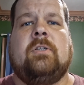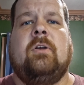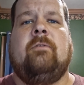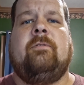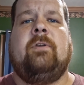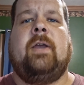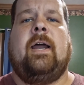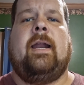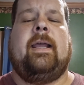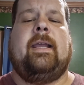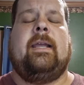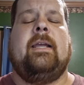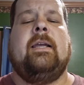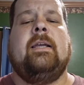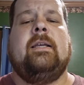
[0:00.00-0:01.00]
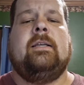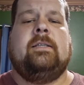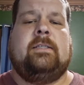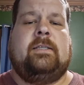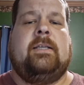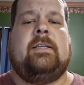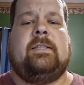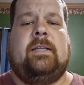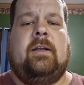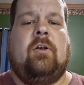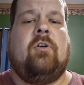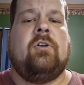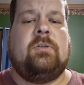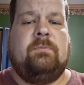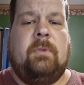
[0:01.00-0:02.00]
So if you got a 60
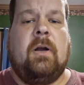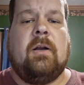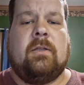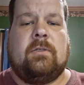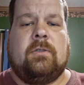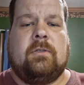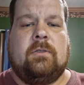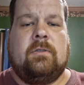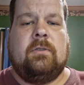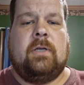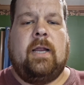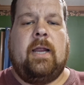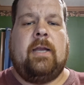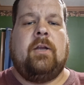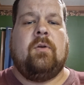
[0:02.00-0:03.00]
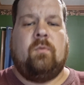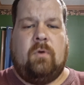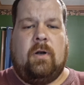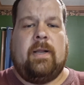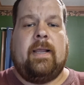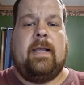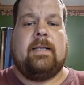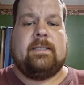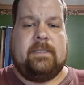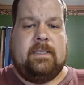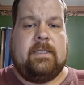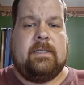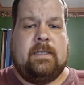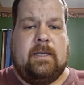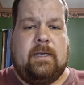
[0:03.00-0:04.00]
hertz monitor and you're running at
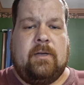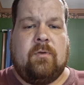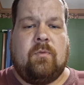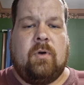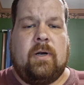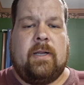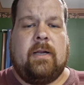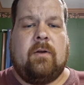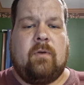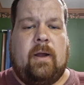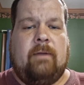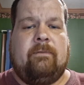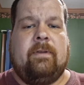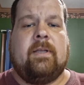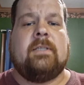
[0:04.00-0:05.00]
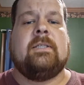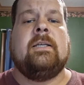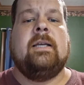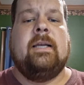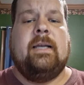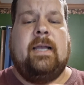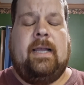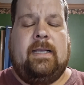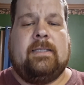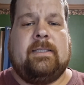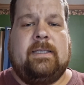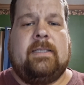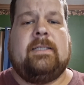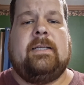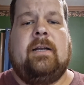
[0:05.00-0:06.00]
graphics at
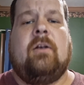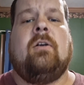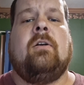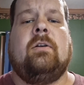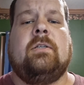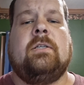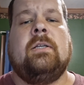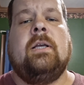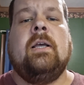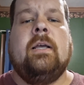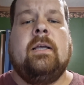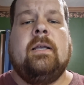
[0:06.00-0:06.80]
60 hertz,